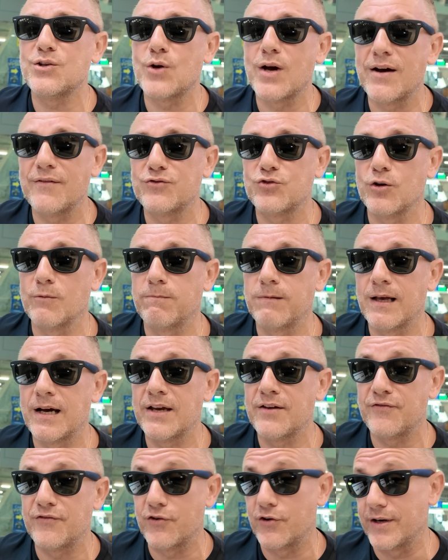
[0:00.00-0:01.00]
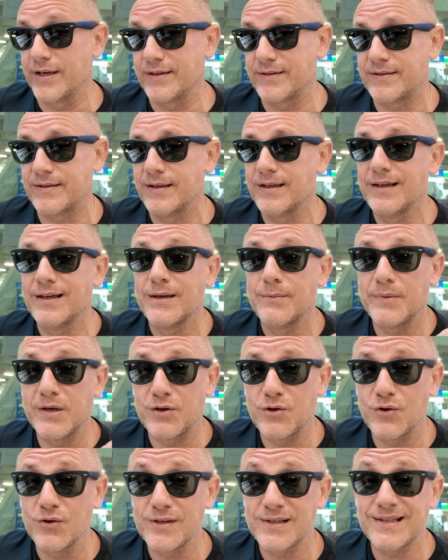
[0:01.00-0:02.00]
you have to apply for it,
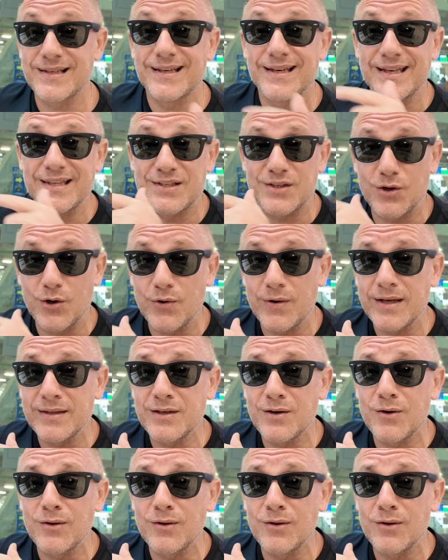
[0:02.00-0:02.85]
because it's already